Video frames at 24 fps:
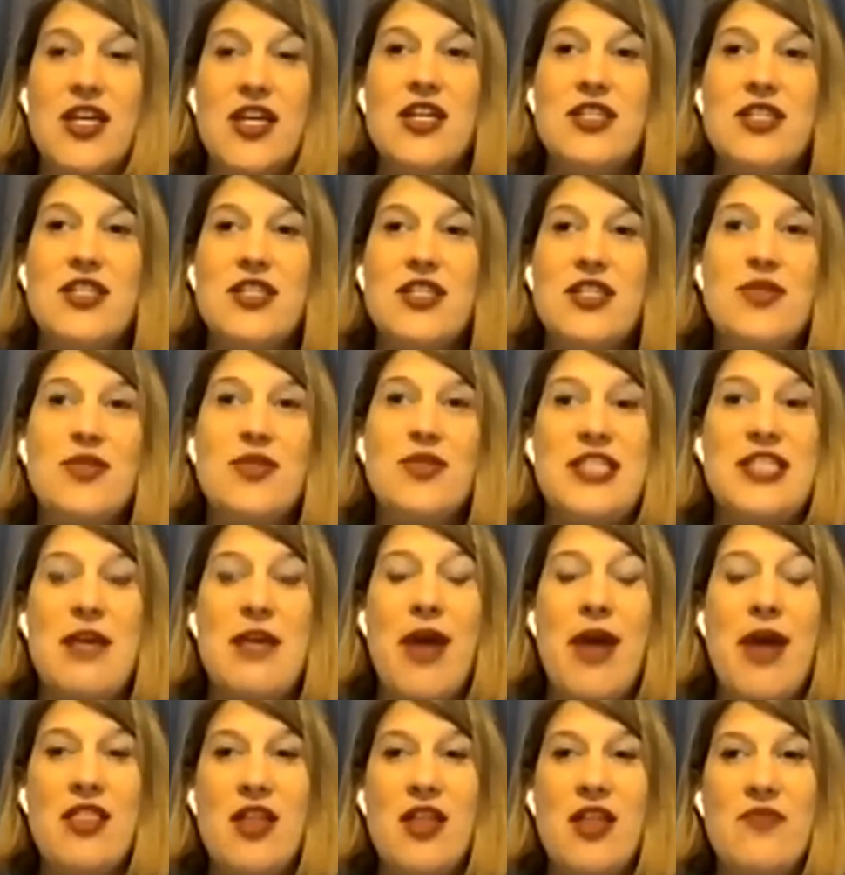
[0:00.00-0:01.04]
So I set my
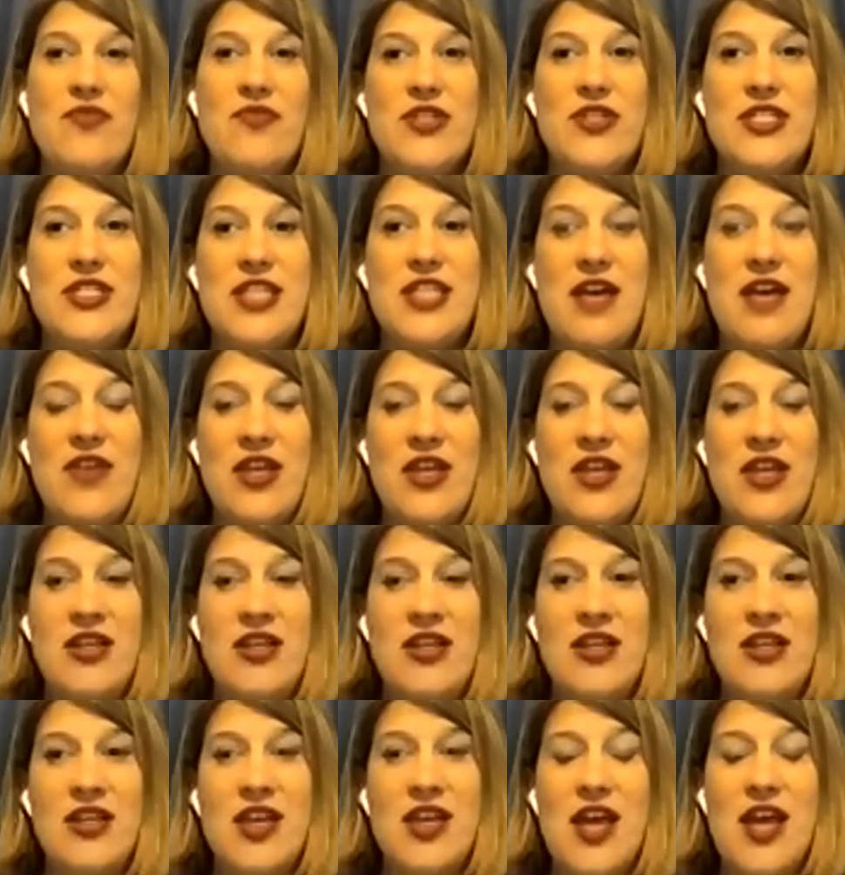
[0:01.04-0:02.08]
alarm for 7
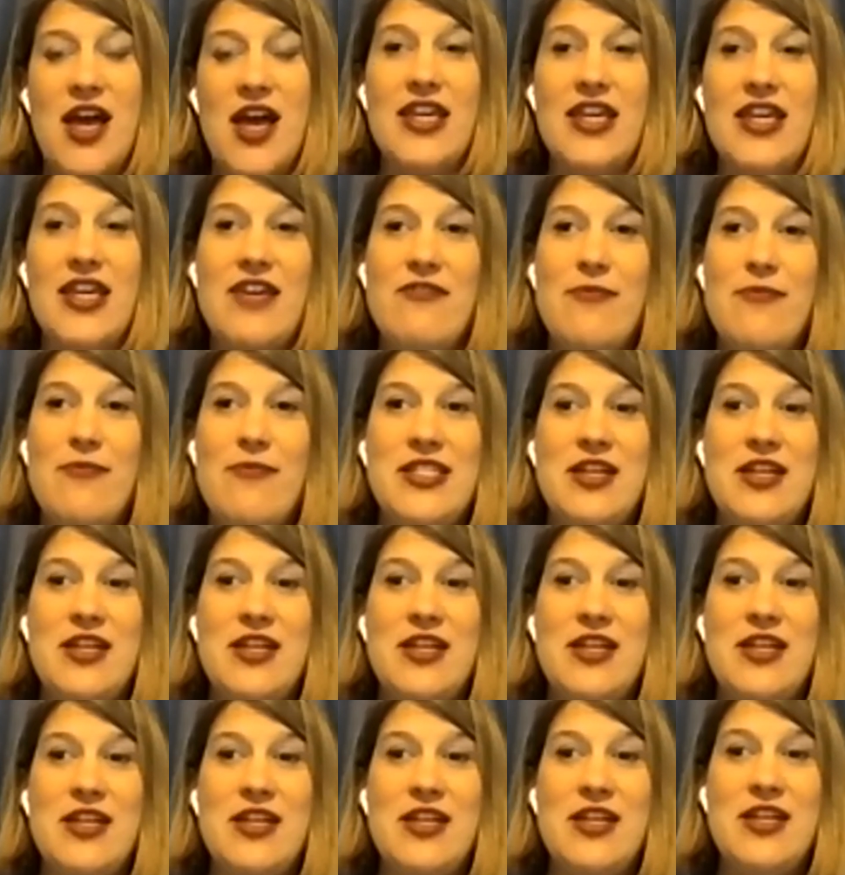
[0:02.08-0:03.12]
I give myself
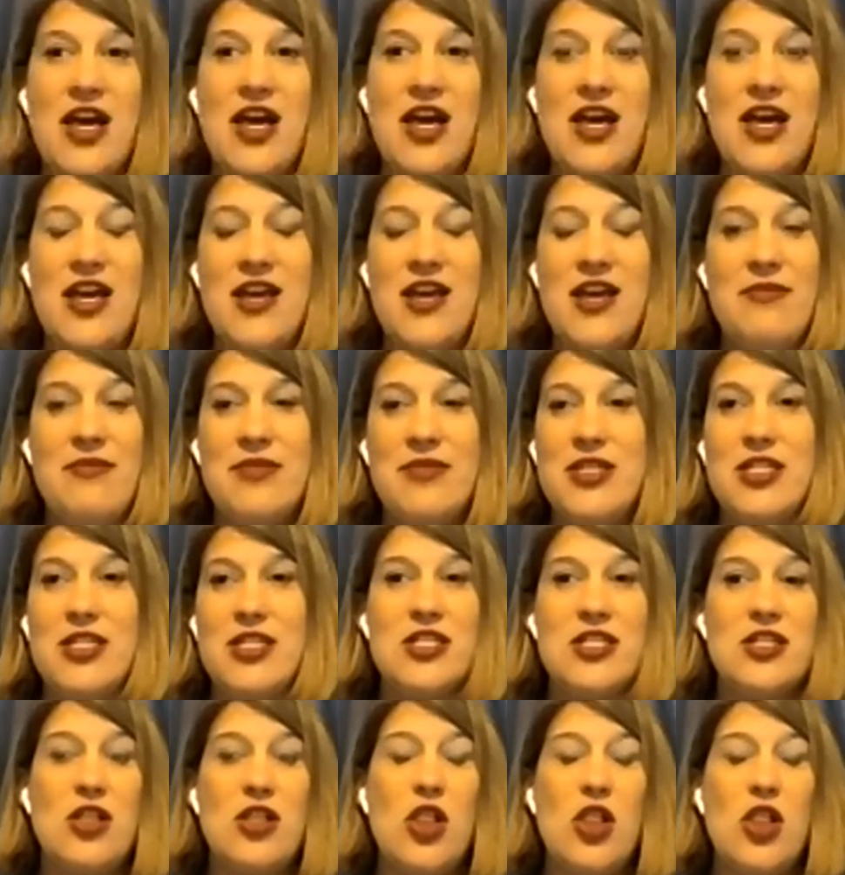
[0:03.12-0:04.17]
some time to
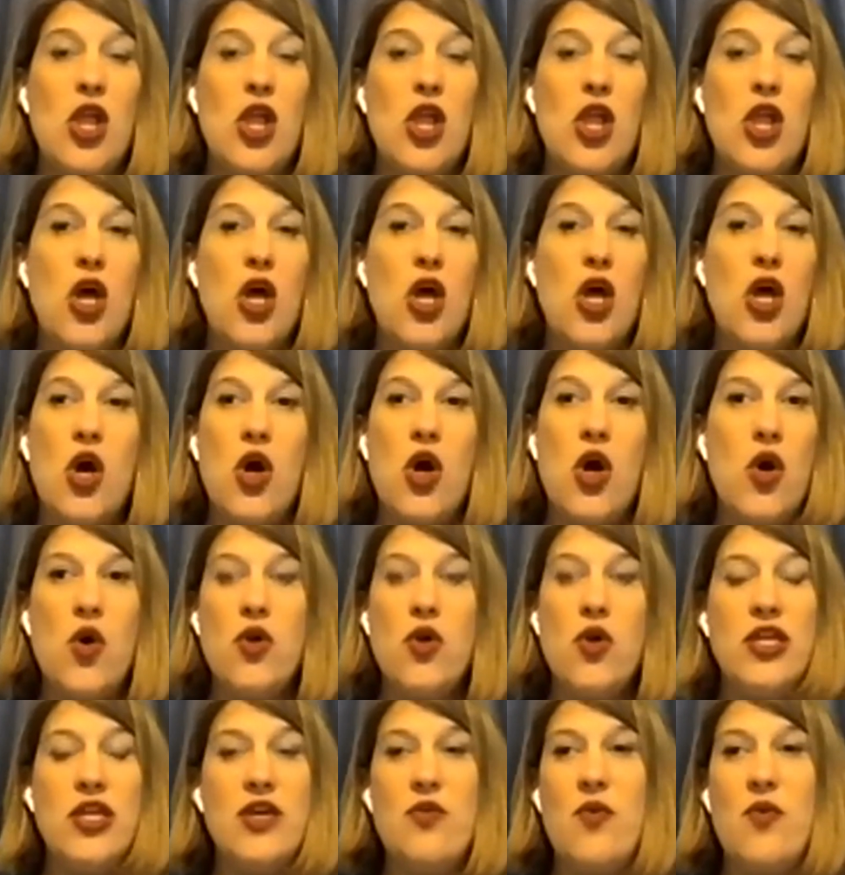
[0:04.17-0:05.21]

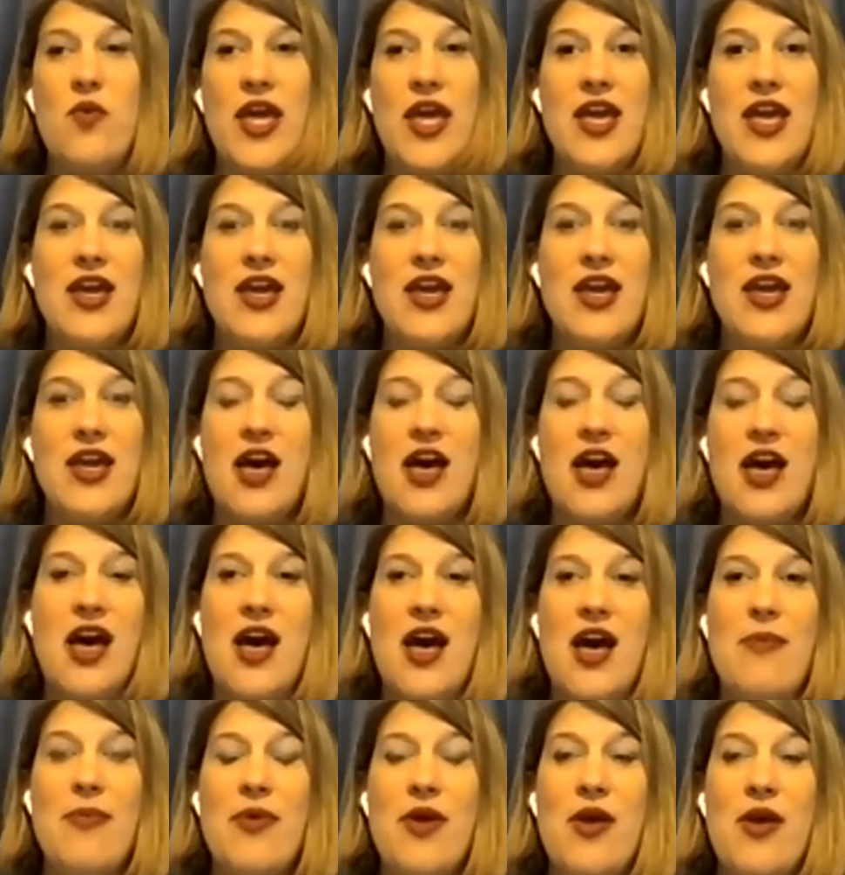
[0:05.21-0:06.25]
slowly wake
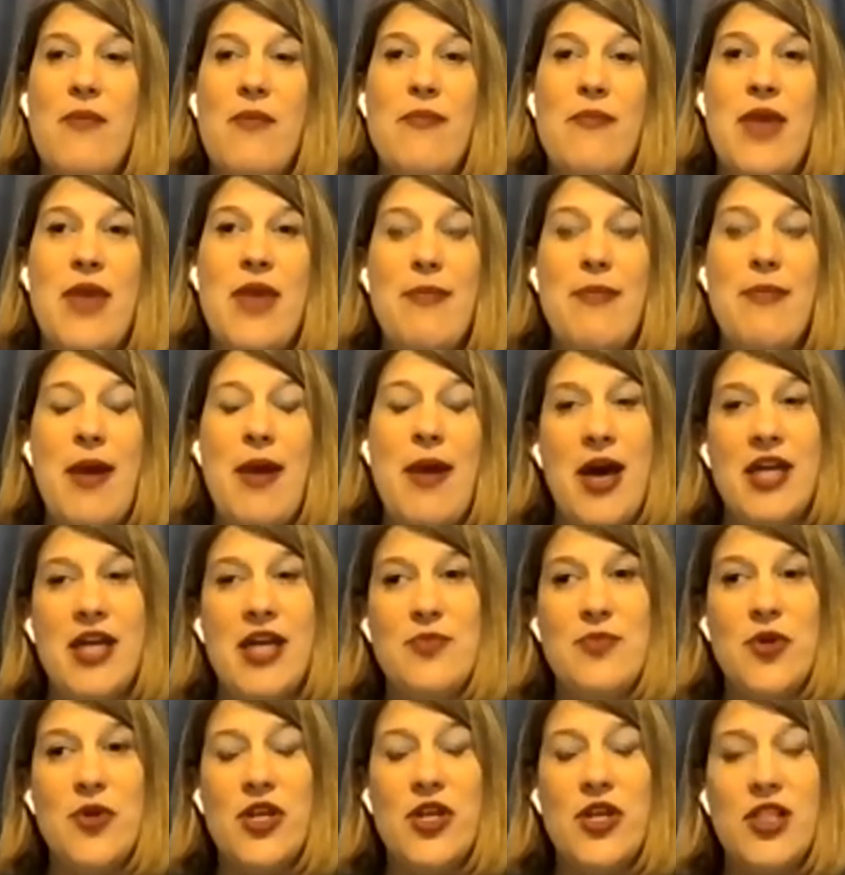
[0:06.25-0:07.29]
up, make my
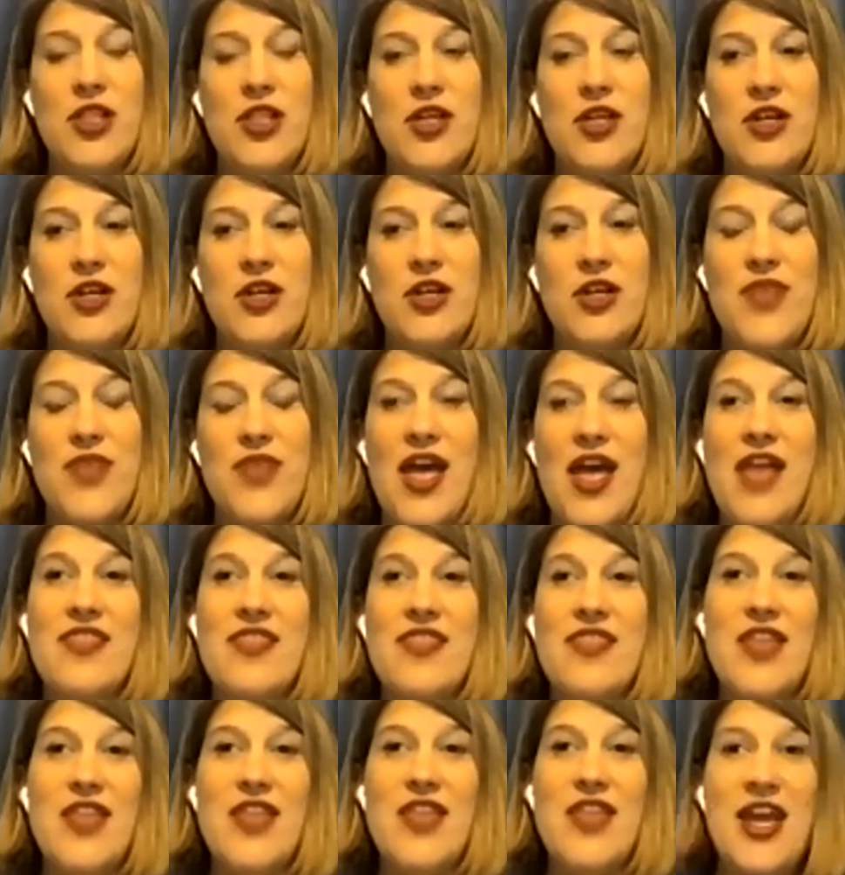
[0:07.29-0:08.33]
mind more alert,
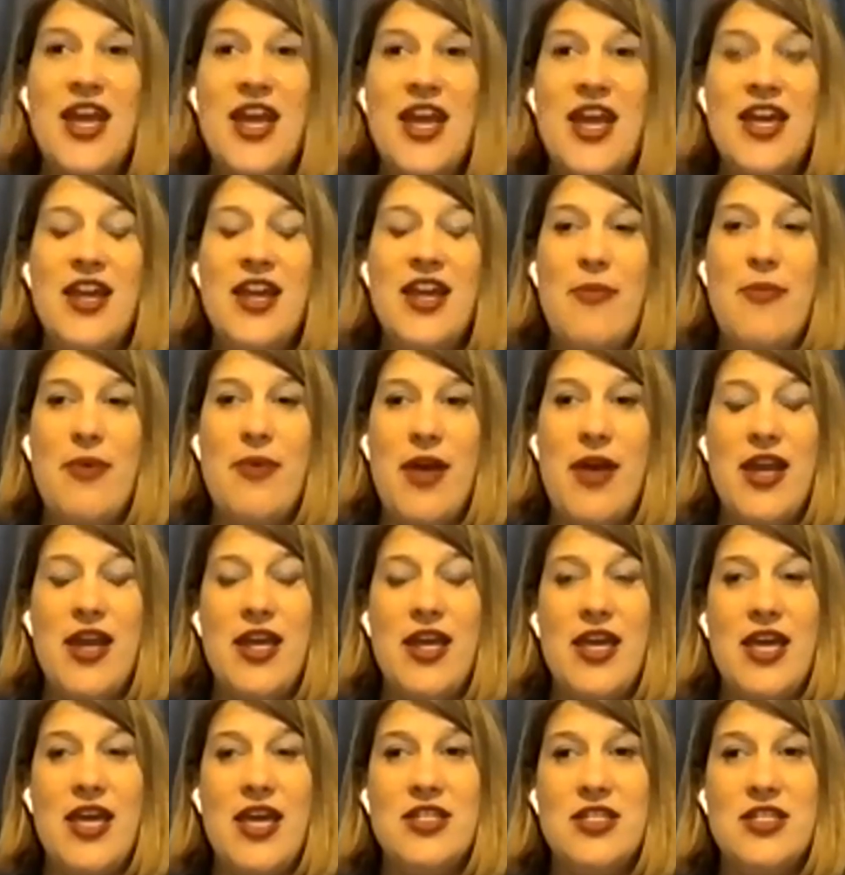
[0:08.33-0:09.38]
and then I get up and
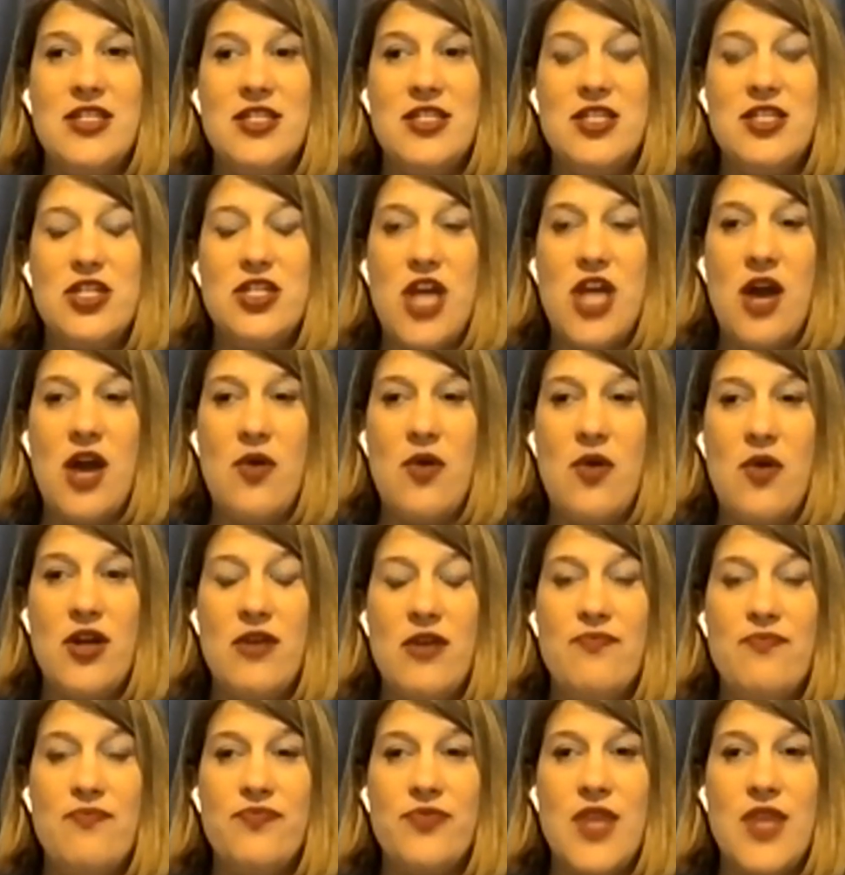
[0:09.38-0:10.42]
I get into the shower.